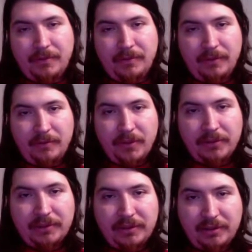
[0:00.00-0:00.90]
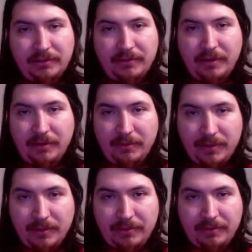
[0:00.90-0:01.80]
We've built a lot of our
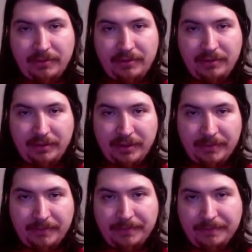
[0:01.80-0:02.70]
wealth on them.